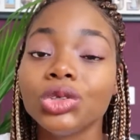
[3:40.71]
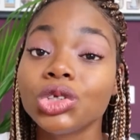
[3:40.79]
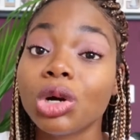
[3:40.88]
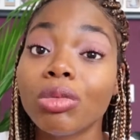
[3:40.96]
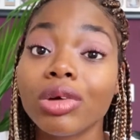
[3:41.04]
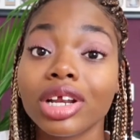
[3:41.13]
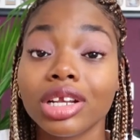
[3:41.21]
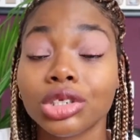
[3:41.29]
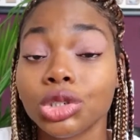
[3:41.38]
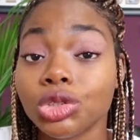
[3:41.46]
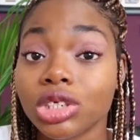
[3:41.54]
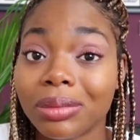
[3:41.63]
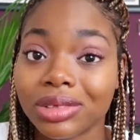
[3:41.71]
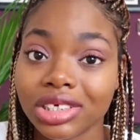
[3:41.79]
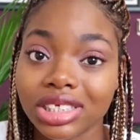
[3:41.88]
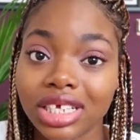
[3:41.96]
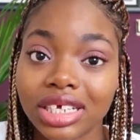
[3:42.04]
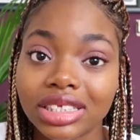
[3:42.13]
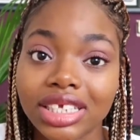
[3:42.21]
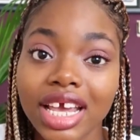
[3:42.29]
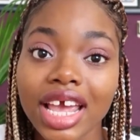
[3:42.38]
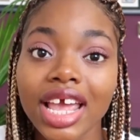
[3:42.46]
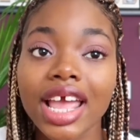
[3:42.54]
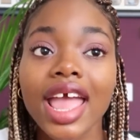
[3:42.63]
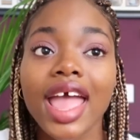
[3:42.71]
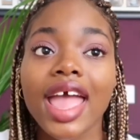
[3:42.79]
no more than 2 chapters a day.